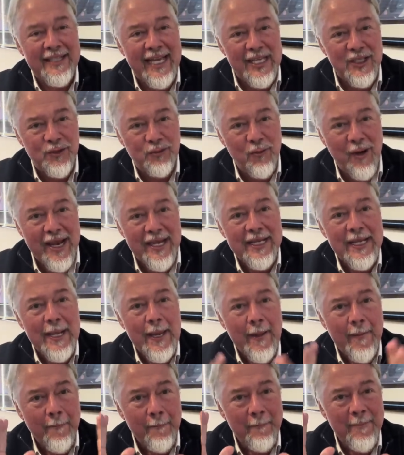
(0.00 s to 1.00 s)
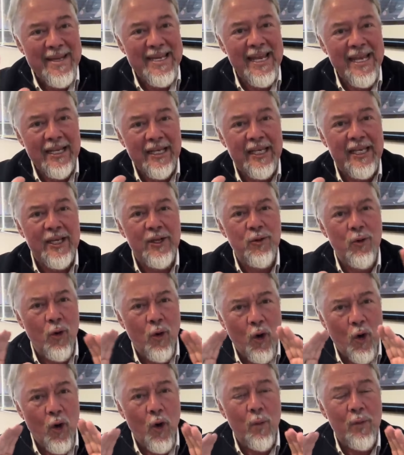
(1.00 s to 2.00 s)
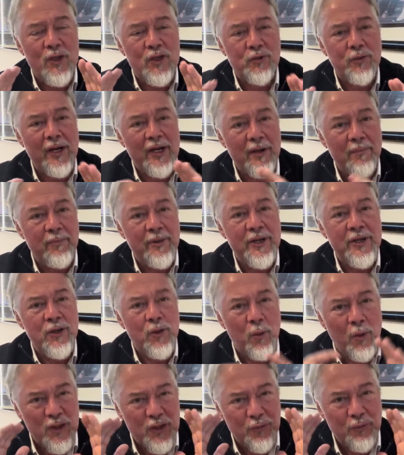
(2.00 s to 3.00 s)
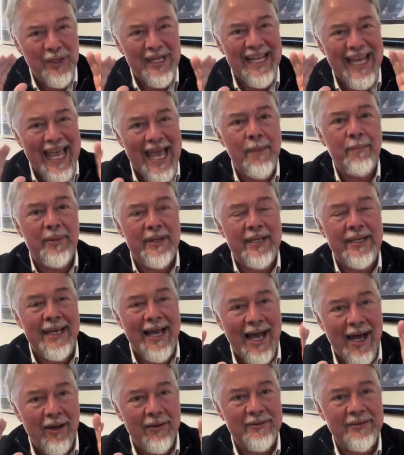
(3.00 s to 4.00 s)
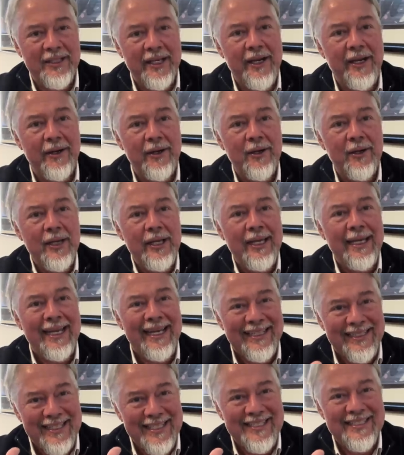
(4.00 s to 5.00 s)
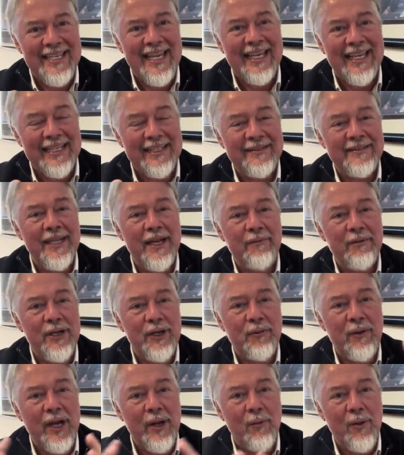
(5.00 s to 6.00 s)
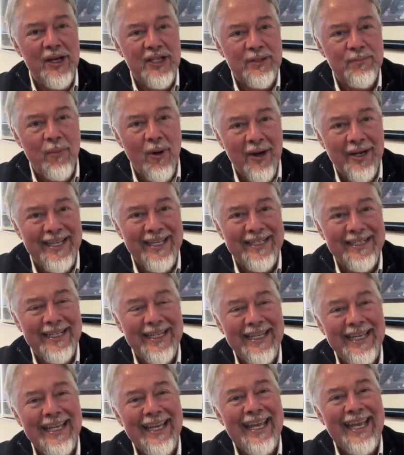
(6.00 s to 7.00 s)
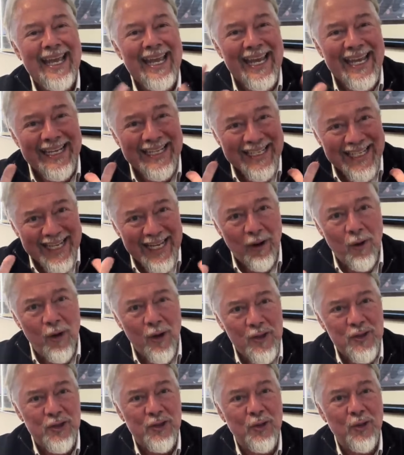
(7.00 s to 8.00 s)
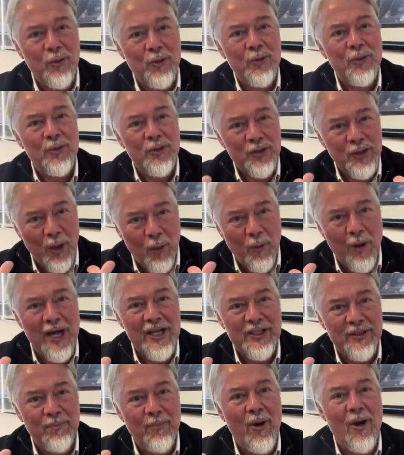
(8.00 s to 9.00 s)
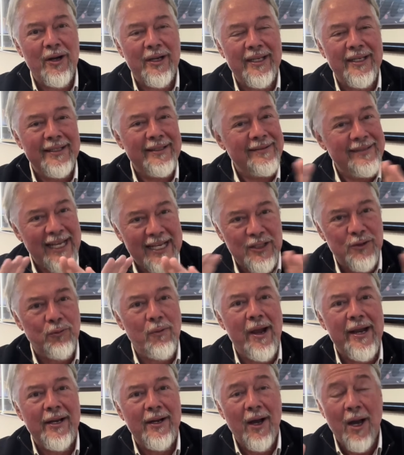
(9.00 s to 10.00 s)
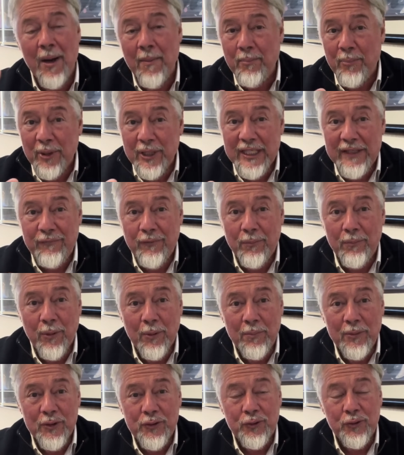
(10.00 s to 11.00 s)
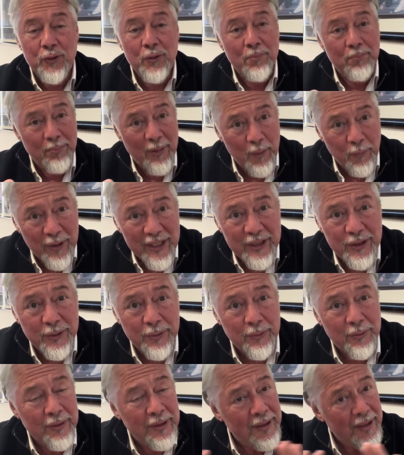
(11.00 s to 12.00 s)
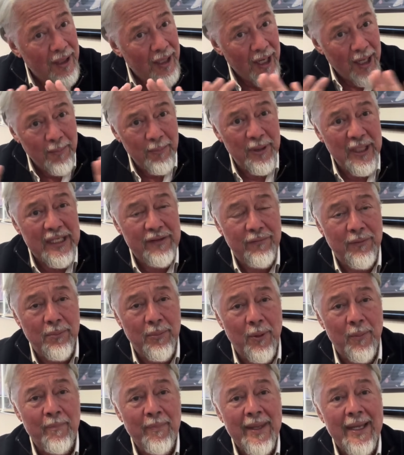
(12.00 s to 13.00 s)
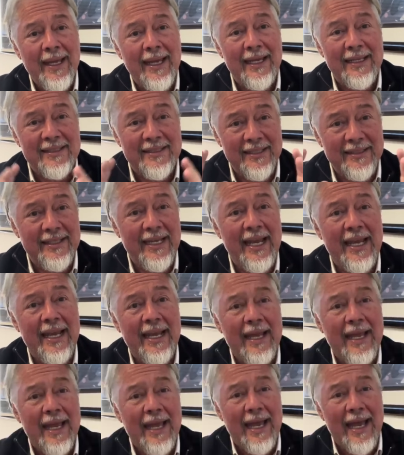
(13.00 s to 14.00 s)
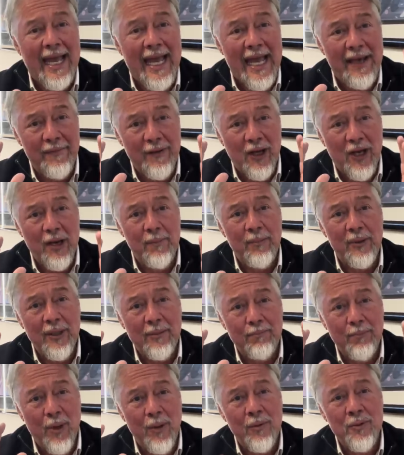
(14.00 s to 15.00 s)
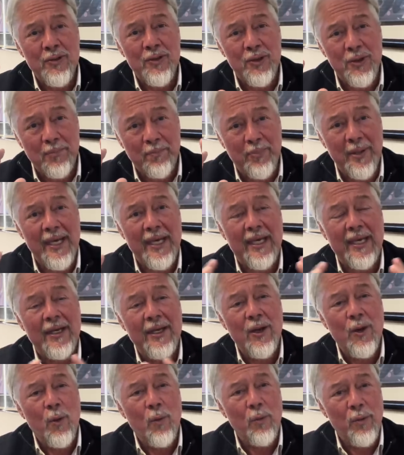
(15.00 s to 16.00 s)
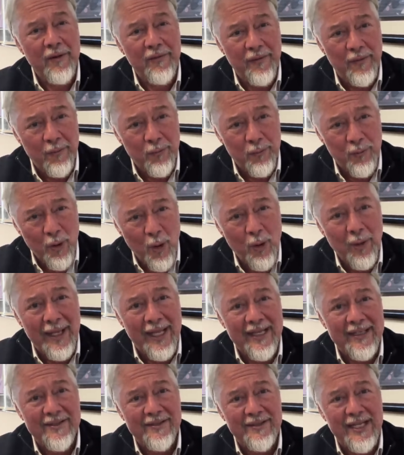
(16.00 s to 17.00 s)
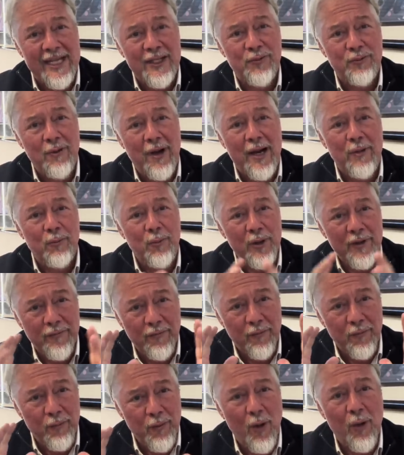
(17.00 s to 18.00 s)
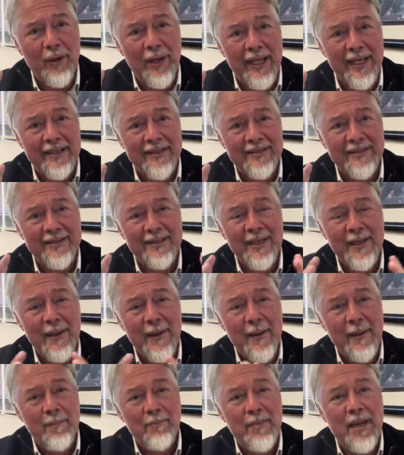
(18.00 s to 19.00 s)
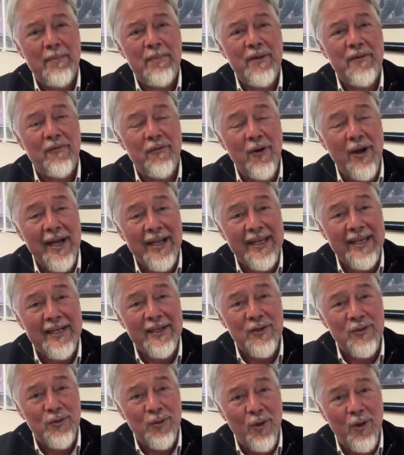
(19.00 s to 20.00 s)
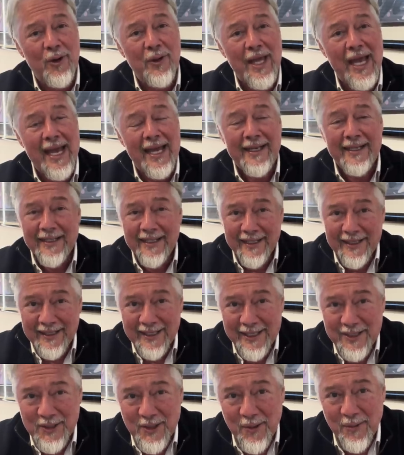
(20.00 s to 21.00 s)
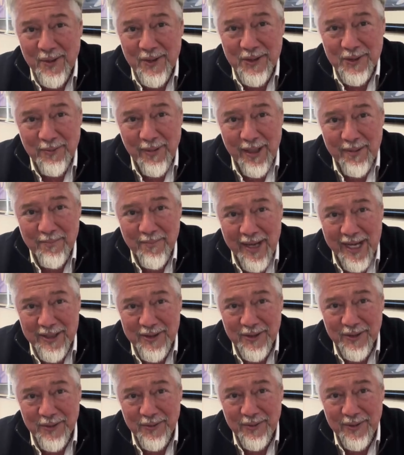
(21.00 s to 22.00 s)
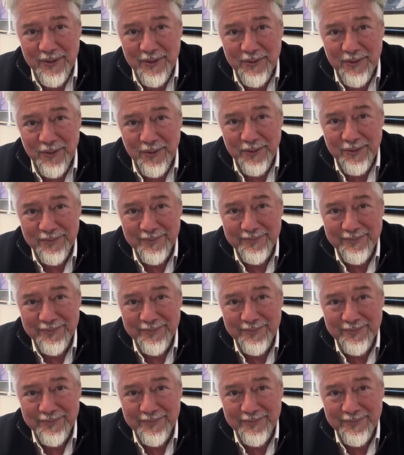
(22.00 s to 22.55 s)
That's right. Me and Kino always try to bring you what's really happening out there in the secondary gray watch market and also the watch market. That's right. Unbelievable, but true, but we do. Unbelievable. And today, I have a couple of bones to pick with Rolex. That's right, with Rolex. But before I get into all that, let's go into my magical intro.